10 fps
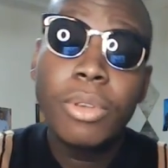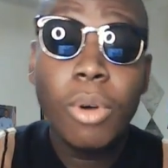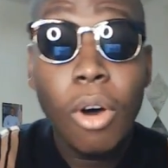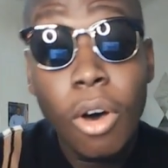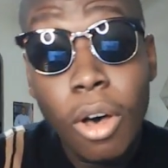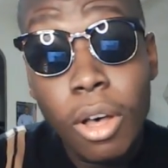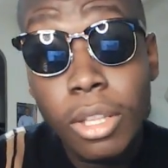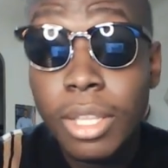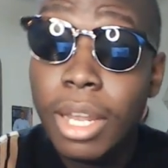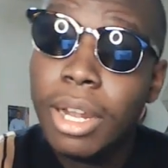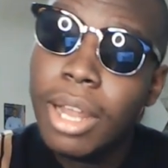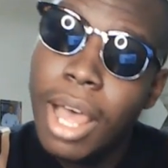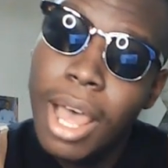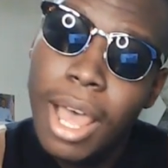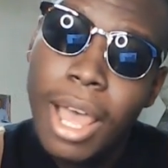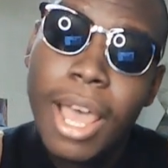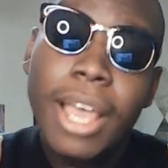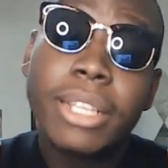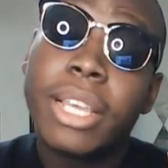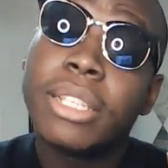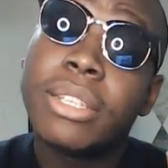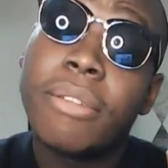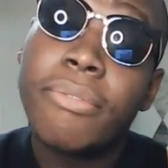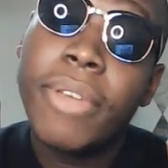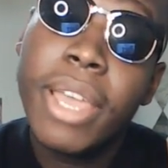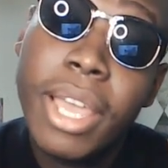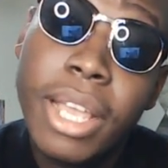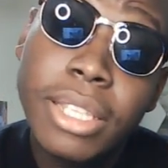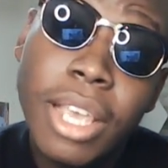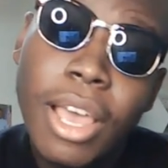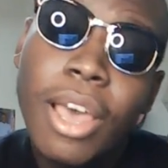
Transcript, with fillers: you all. Da, da, da. Thanks to the fans.